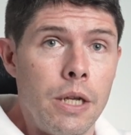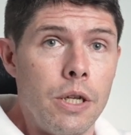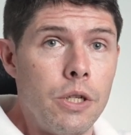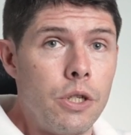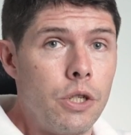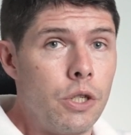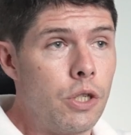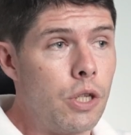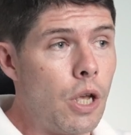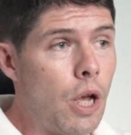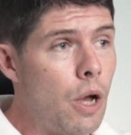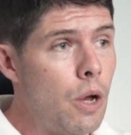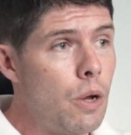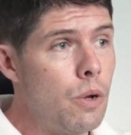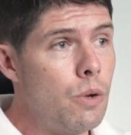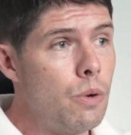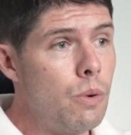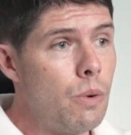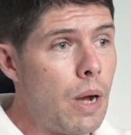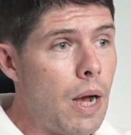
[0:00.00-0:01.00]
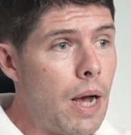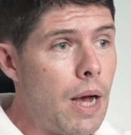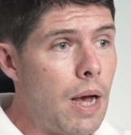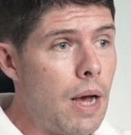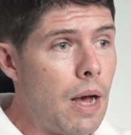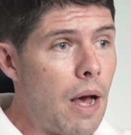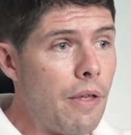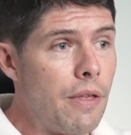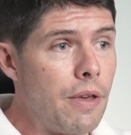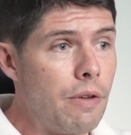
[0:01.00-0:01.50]
So
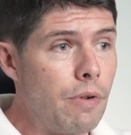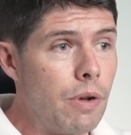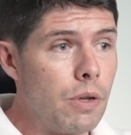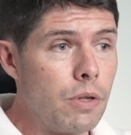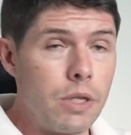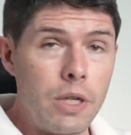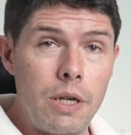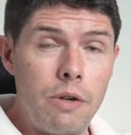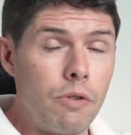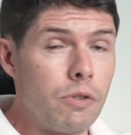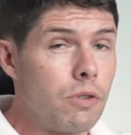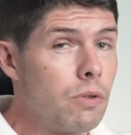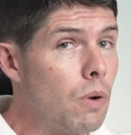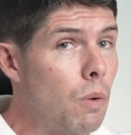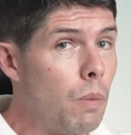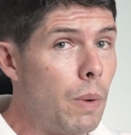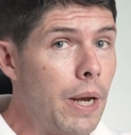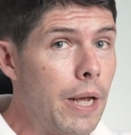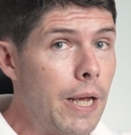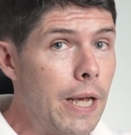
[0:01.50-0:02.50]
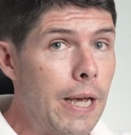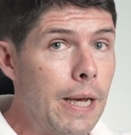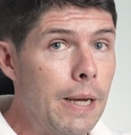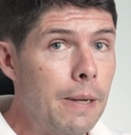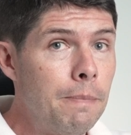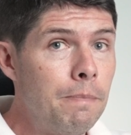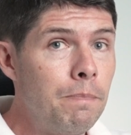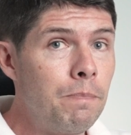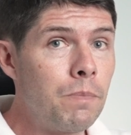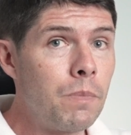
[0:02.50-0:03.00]
I think Realsee are onto a winner
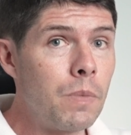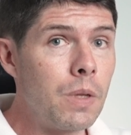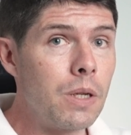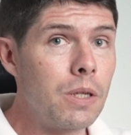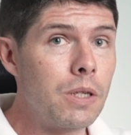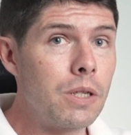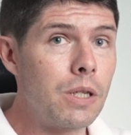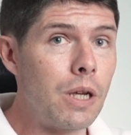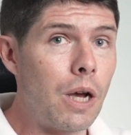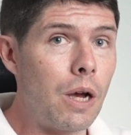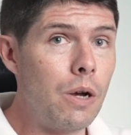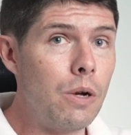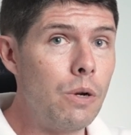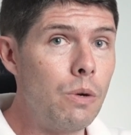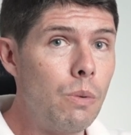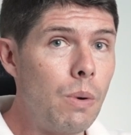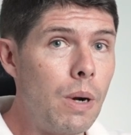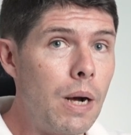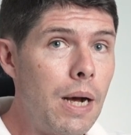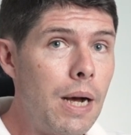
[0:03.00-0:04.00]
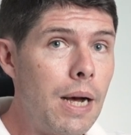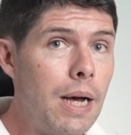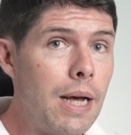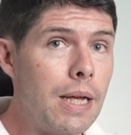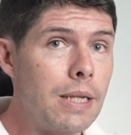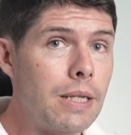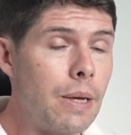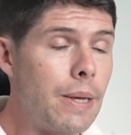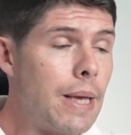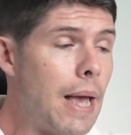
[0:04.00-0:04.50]
here.
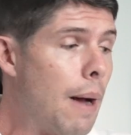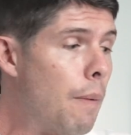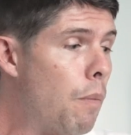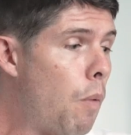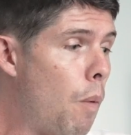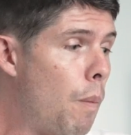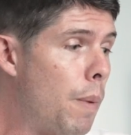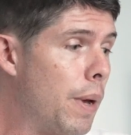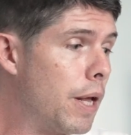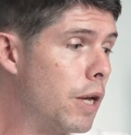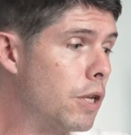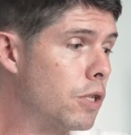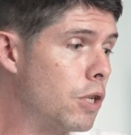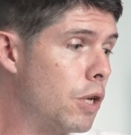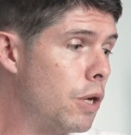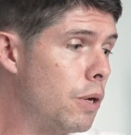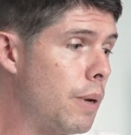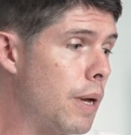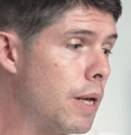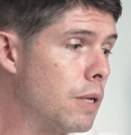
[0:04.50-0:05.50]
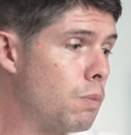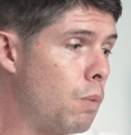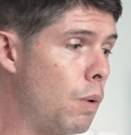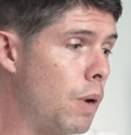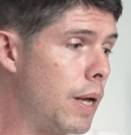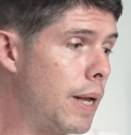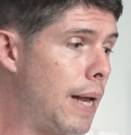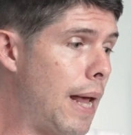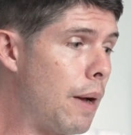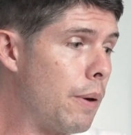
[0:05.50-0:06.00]
So yeah, what we're going to do is
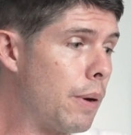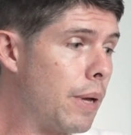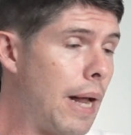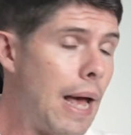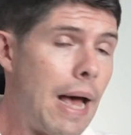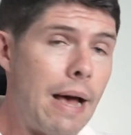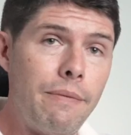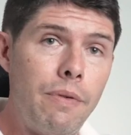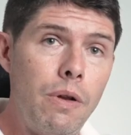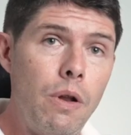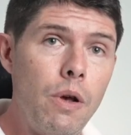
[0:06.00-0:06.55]
we're now going to have a